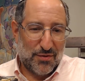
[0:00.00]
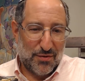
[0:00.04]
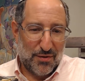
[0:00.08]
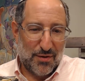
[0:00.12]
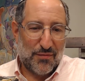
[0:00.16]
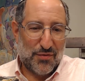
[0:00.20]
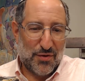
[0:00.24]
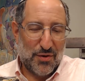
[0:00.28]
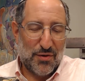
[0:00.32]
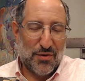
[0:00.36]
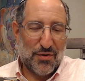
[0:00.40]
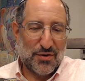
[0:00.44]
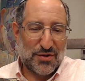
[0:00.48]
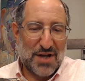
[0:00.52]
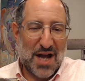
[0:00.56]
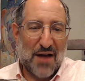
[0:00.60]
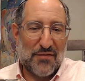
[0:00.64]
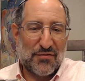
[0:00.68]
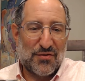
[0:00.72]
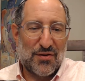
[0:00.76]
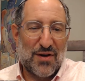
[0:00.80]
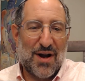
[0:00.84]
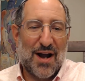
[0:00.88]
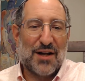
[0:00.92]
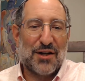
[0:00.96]
a few years
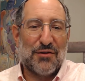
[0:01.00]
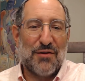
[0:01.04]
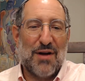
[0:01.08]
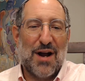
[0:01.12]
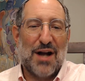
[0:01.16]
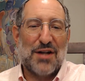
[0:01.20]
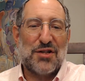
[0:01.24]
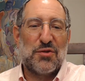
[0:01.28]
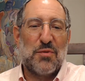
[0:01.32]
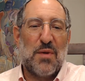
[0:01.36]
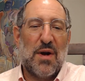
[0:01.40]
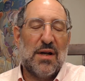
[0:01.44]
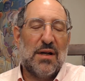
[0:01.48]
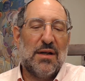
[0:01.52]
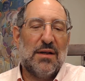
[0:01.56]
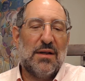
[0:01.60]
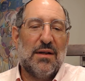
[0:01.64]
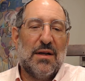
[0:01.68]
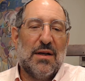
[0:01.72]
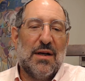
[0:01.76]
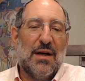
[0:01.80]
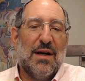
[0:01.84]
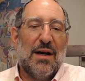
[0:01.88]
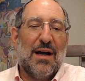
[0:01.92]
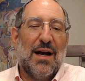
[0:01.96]
after I had
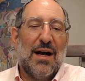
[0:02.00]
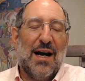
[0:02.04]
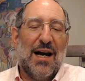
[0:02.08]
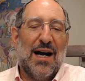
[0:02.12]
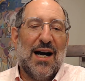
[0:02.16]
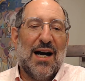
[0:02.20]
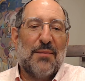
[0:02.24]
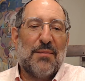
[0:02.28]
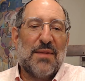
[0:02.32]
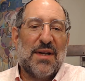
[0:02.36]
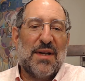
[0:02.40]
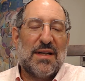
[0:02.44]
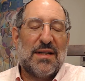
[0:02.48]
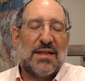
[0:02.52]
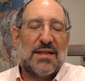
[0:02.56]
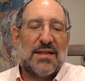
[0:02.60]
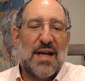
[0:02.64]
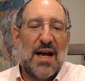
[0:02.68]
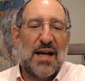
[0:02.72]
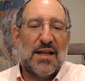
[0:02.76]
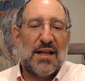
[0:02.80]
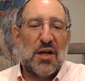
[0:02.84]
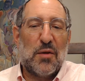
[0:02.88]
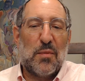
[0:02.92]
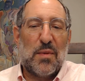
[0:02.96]
graduated. And he
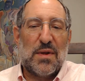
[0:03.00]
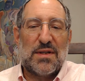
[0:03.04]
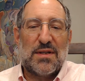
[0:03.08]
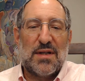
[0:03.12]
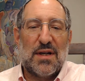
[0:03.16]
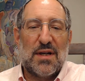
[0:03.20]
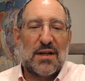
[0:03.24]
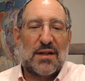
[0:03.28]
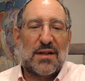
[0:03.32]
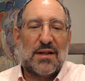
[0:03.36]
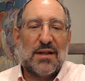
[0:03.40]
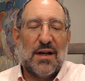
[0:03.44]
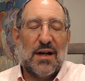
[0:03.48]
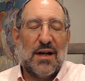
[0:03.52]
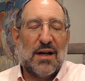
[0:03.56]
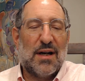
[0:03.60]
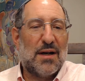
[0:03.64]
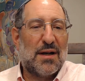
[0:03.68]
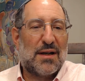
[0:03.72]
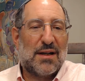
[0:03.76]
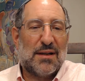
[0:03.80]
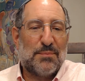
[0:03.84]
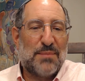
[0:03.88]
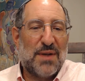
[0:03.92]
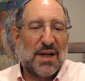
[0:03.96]
said there was
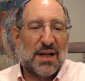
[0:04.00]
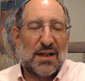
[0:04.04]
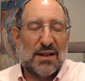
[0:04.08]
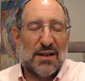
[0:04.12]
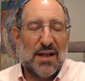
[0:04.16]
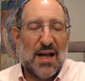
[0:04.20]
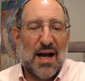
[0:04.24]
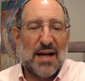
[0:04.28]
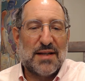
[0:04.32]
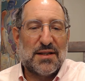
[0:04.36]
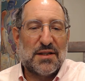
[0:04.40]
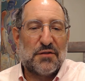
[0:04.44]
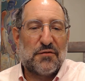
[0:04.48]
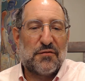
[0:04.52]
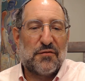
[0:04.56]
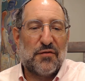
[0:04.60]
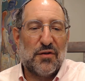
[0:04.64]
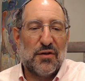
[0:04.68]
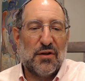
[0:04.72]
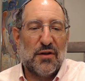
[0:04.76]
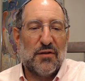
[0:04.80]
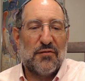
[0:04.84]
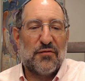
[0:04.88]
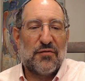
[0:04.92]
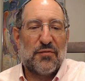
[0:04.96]
a big closet
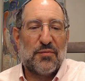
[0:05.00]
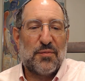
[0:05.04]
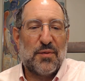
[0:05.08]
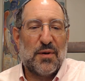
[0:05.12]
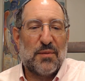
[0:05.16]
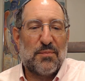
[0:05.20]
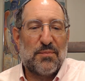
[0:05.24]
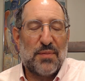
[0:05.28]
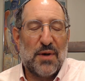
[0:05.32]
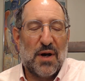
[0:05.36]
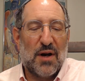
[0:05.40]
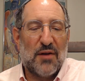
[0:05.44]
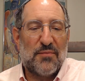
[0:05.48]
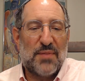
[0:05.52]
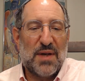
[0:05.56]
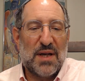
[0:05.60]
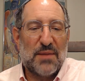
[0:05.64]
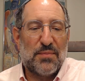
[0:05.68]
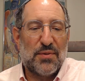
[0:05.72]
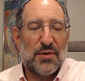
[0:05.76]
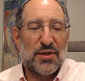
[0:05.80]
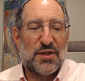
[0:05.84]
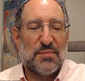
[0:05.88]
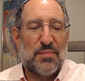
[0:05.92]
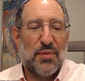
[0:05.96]
full of
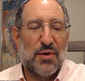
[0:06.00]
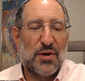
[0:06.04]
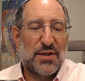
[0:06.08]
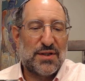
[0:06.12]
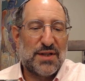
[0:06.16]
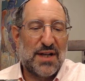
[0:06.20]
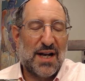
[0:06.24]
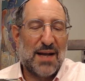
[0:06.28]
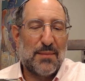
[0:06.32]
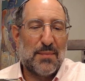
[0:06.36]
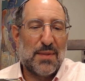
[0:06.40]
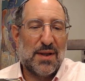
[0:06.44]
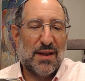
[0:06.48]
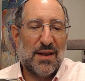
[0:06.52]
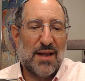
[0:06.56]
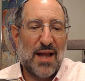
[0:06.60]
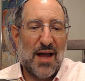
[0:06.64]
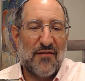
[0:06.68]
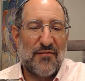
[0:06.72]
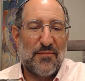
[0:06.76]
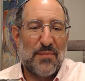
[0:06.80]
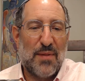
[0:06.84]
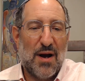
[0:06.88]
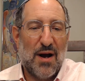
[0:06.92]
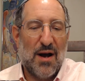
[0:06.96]
people's books that had been
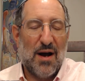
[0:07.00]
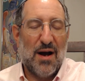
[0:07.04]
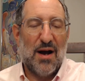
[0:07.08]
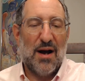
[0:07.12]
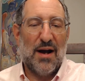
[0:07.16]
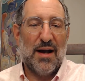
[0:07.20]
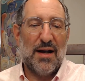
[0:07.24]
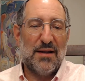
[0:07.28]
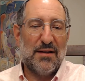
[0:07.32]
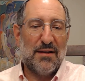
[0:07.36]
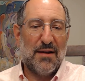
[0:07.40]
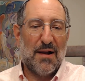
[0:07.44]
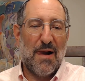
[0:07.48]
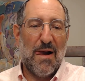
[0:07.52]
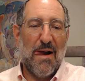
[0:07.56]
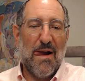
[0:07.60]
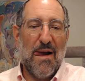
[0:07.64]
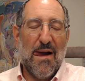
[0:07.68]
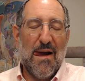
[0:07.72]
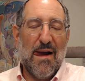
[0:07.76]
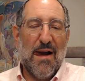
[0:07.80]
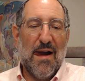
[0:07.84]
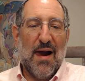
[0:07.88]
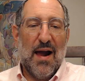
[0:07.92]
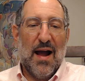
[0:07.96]
left behind.
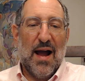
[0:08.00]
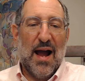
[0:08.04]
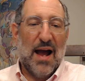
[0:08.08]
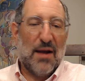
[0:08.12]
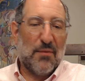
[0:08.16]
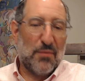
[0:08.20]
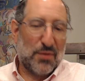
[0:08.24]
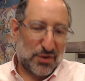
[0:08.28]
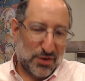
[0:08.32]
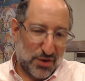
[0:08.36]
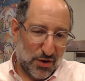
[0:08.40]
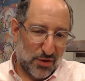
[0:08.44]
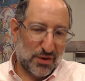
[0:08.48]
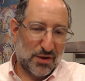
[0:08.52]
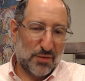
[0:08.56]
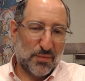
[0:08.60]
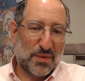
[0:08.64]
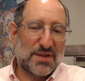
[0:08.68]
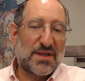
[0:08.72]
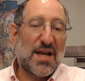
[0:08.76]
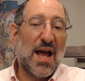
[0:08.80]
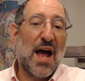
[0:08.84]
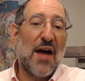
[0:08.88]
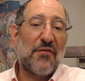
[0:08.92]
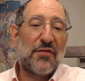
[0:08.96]
And we're told it
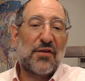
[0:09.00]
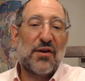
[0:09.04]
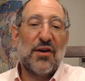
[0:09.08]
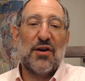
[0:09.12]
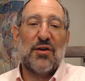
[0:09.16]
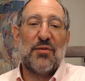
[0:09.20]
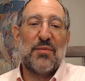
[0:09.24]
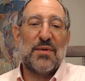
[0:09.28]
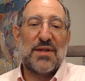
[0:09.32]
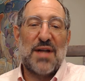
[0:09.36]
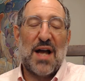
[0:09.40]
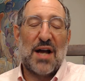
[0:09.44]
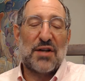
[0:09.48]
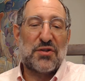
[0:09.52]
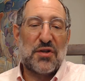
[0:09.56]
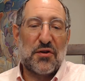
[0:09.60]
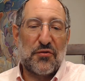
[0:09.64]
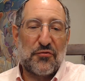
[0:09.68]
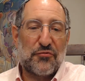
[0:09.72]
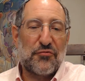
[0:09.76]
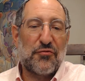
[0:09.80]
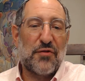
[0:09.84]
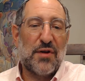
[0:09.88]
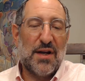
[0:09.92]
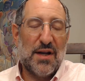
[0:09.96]
was Hefker. It was
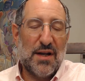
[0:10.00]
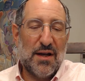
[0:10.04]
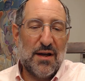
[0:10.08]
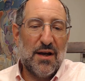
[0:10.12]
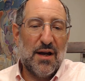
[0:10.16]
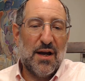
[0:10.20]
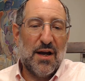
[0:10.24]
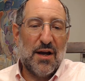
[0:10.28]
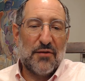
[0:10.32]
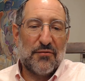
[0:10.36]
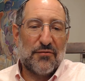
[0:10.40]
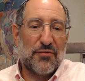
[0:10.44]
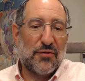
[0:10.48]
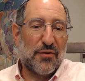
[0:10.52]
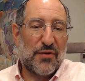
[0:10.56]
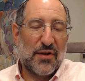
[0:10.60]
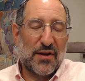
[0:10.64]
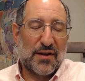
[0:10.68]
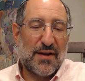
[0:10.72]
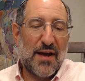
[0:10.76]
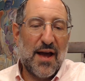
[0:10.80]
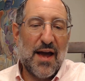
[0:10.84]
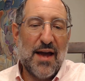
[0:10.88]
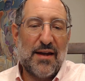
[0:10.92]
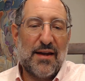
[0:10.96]
actually free for the
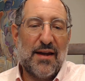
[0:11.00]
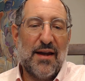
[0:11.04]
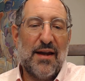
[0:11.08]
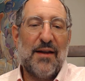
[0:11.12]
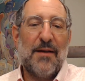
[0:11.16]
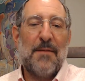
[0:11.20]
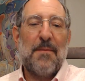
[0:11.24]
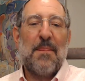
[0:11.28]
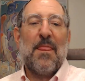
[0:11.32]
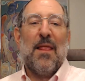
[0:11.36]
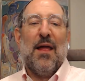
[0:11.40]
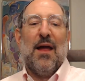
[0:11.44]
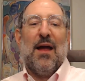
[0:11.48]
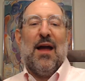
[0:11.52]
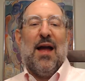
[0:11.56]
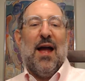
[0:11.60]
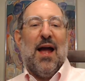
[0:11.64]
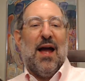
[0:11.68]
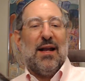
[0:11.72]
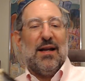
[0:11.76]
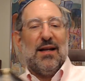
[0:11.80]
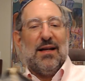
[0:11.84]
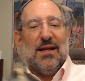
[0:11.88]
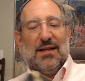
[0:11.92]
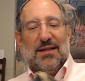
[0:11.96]
taking.
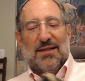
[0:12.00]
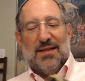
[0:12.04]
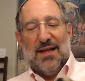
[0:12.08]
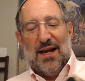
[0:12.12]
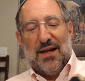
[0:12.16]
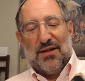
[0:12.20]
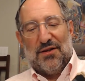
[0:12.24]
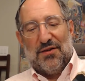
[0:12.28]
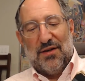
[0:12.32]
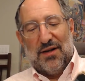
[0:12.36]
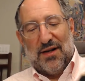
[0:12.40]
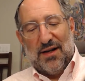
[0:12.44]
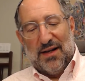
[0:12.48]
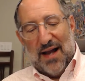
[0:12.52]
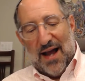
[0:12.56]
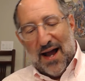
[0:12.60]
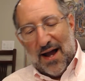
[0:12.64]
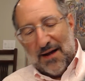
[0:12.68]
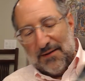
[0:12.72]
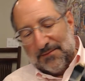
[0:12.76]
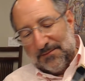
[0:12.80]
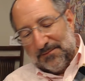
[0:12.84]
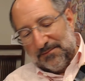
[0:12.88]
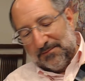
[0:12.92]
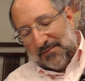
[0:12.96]
And he said, I took it
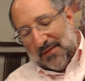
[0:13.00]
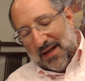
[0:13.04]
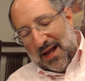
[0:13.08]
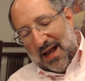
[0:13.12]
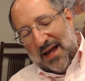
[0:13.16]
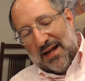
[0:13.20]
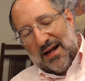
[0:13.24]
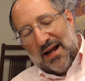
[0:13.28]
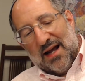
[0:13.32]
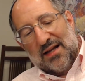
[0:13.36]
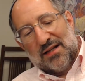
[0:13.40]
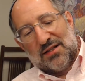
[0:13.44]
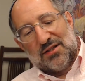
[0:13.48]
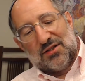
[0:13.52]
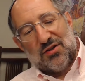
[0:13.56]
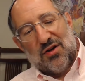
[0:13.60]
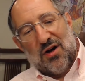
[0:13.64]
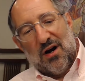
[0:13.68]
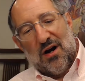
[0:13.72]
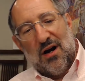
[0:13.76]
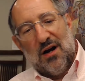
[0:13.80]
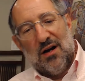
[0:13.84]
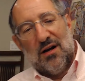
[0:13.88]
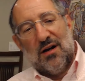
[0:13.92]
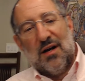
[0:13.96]
out and I
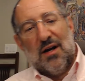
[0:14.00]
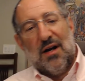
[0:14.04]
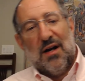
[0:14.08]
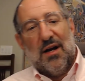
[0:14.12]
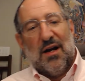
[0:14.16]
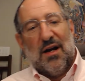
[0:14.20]
saw